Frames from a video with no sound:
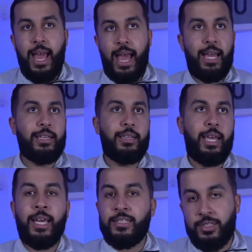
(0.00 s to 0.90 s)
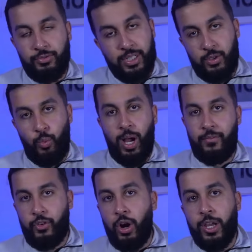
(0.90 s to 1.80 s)
and hence the reason why
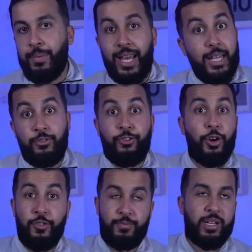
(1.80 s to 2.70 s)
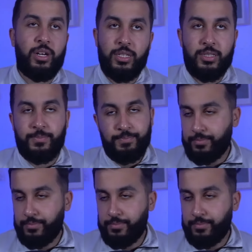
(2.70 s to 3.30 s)
I've got him in fourth, because